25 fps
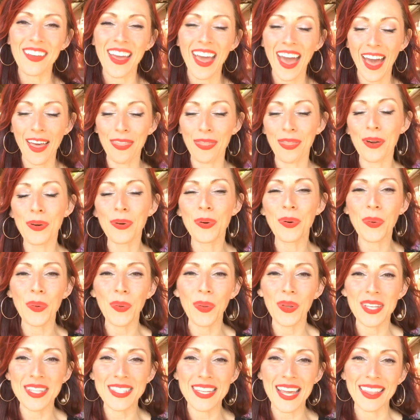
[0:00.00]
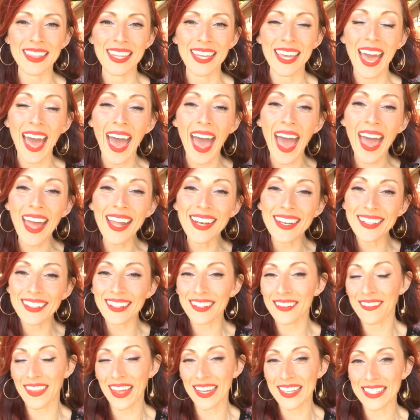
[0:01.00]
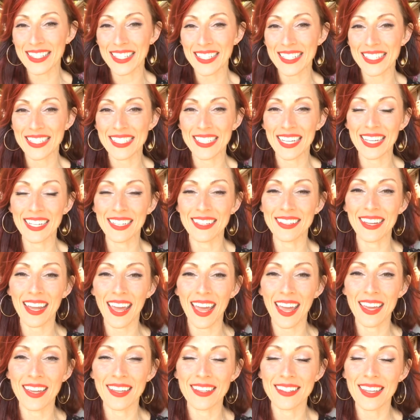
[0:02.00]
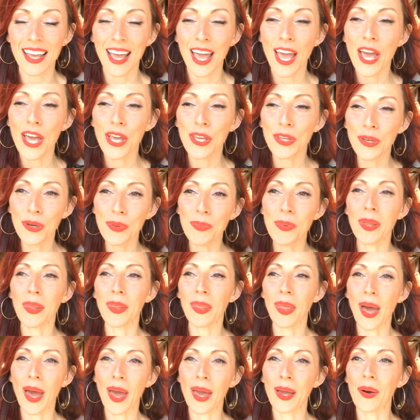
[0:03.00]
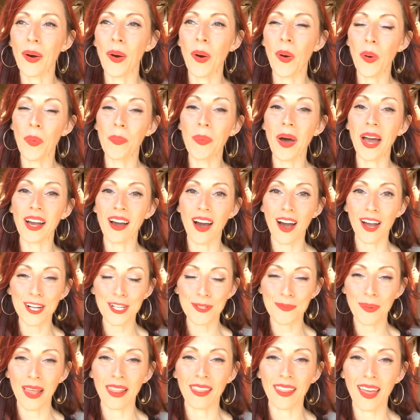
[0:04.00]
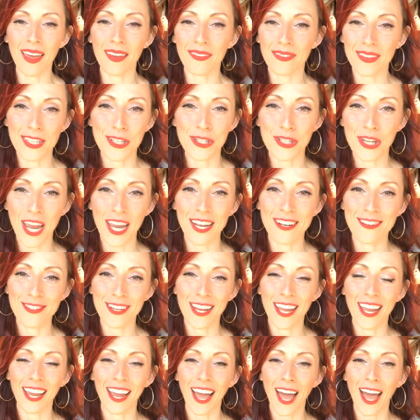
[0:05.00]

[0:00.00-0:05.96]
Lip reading: And the goal is at the end of that 16 days, you'll be like, oh my gosh, my life is changing.